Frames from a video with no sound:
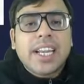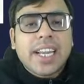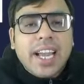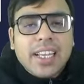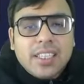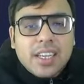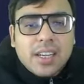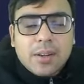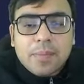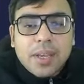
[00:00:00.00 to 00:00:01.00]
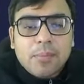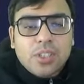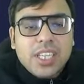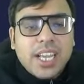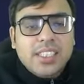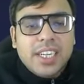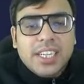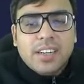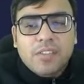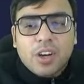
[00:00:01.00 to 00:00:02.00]
India has PM Modi has
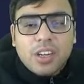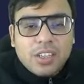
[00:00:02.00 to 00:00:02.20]
written for